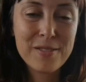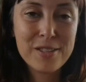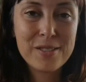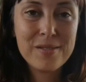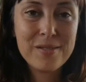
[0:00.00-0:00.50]
of
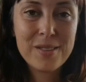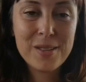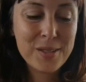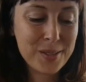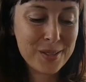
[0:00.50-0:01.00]
the
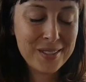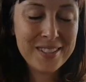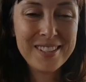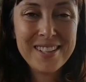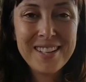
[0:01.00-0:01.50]

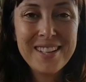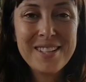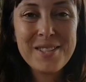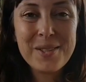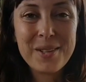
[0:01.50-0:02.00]

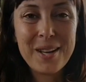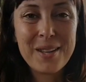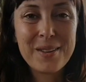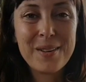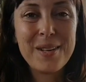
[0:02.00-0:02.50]
talking
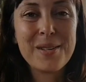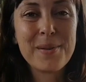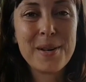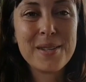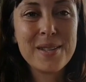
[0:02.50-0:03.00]
through his
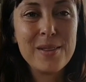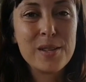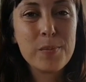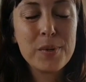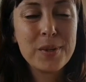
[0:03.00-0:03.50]
words in
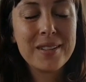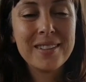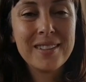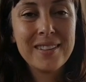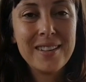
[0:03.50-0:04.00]
this book.
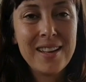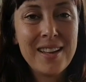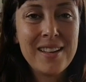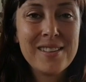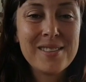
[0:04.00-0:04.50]

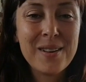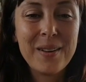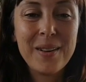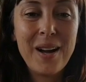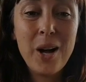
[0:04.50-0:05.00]
So
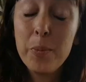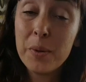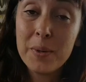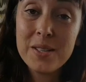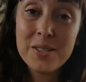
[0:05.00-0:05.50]
I hope
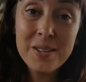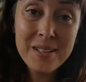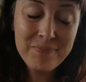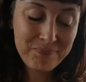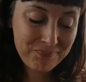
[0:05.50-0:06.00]
you enjoy.
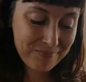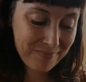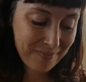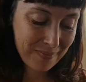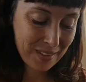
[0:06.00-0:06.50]

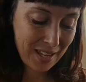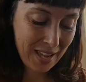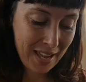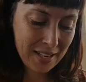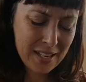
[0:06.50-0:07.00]

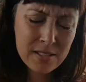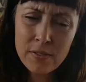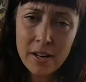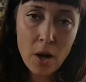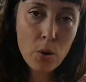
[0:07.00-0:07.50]
And it's
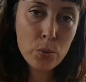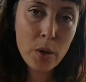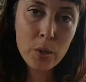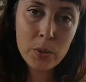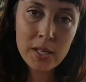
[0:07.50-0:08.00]
very old
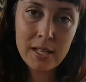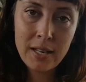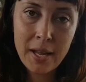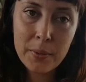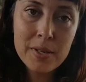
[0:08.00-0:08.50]
world
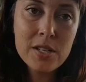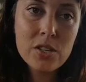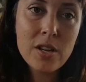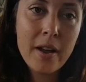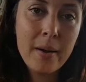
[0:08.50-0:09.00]
language,